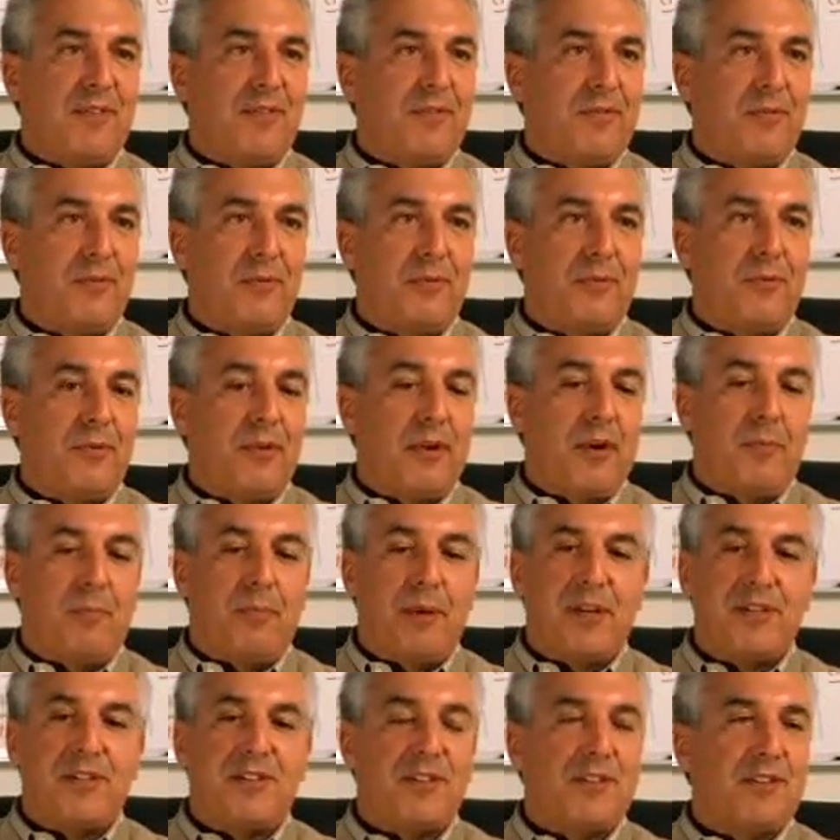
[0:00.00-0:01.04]
through our
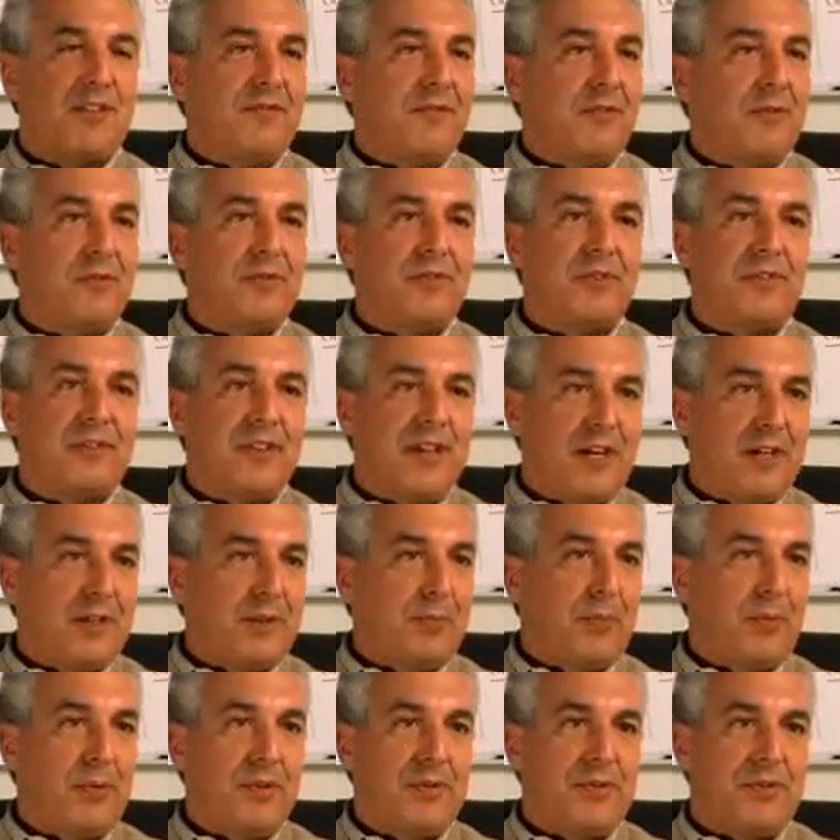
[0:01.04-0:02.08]
basic conversion
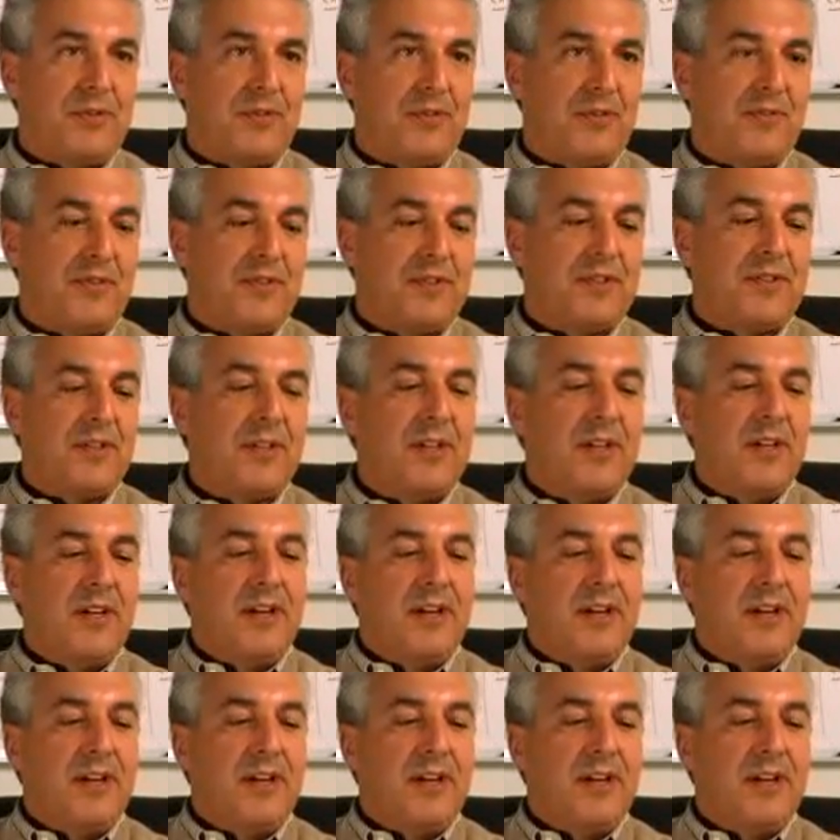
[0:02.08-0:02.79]
dashboard service.